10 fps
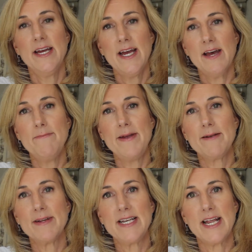have
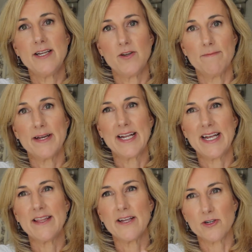pigmentation, but
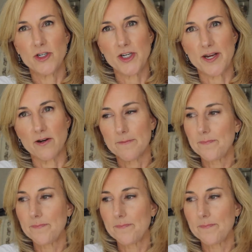again, they're sheer.